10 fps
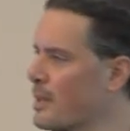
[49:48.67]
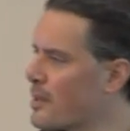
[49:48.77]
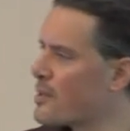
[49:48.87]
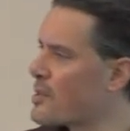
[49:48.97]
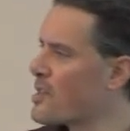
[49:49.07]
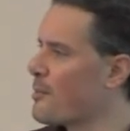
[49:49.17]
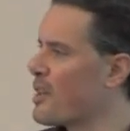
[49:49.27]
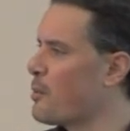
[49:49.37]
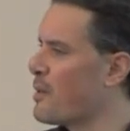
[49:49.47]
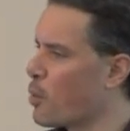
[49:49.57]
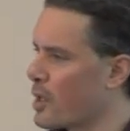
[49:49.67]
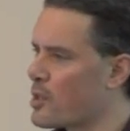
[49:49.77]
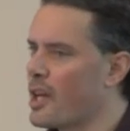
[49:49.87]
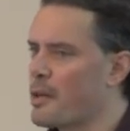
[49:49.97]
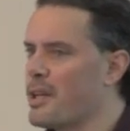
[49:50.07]
This is something we've worked
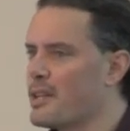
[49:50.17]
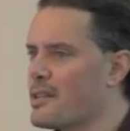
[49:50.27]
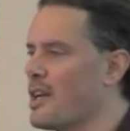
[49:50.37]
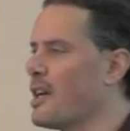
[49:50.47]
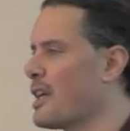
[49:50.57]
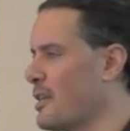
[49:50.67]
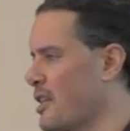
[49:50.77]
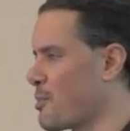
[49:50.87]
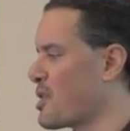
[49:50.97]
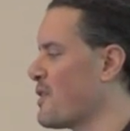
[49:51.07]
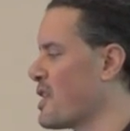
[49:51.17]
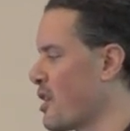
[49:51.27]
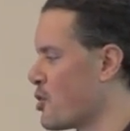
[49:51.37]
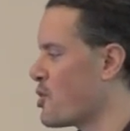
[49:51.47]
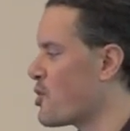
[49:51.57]
on a bit in the Expressive
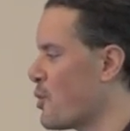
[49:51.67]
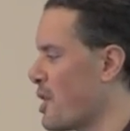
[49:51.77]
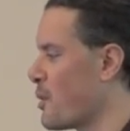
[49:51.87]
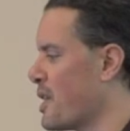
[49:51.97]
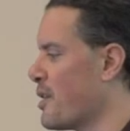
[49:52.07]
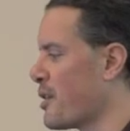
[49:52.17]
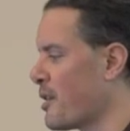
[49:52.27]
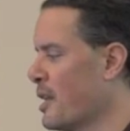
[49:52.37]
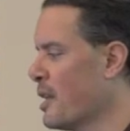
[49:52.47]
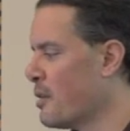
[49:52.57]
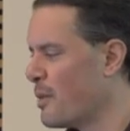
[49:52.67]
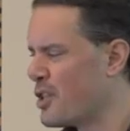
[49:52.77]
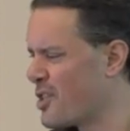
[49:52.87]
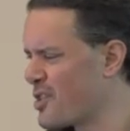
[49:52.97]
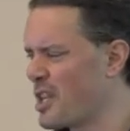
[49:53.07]
Intelligence Studio here, which
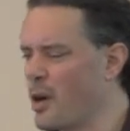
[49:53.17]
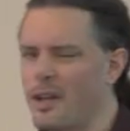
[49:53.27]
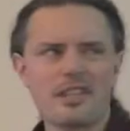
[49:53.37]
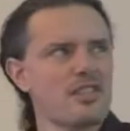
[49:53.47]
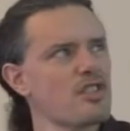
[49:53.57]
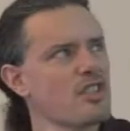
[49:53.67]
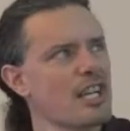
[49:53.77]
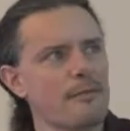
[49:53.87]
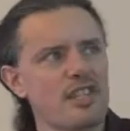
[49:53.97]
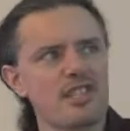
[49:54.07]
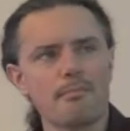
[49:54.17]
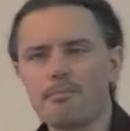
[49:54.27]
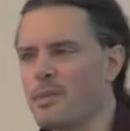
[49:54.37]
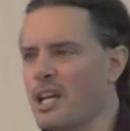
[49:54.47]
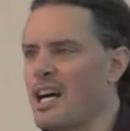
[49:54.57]
is, and this is just kind of
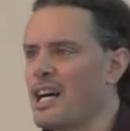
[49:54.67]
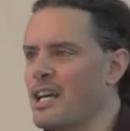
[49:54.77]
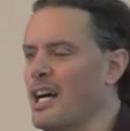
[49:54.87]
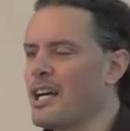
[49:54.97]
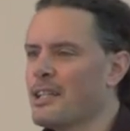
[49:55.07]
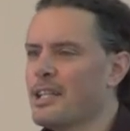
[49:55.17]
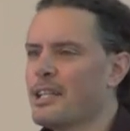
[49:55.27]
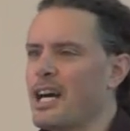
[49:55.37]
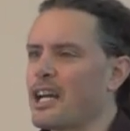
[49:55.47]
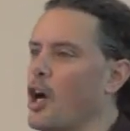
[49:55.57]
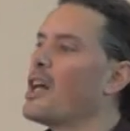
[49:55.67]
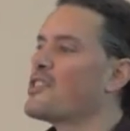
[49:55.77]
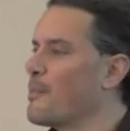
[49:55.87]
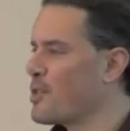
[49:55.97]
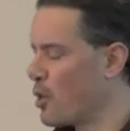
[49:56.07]
a
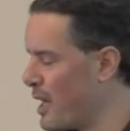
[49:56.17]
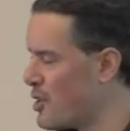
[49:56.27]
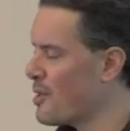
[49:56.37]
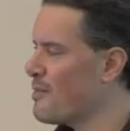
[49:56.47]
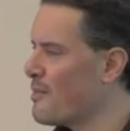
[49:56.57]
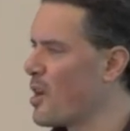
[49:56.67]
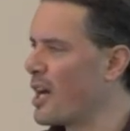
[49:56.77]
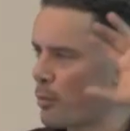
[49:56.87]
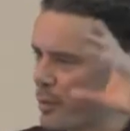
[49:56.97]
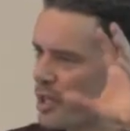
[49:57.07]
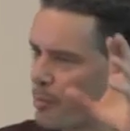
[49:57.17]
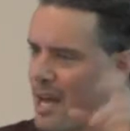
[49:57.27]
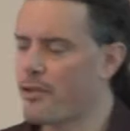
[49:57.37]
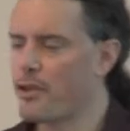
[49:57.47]
concept equation, not a real math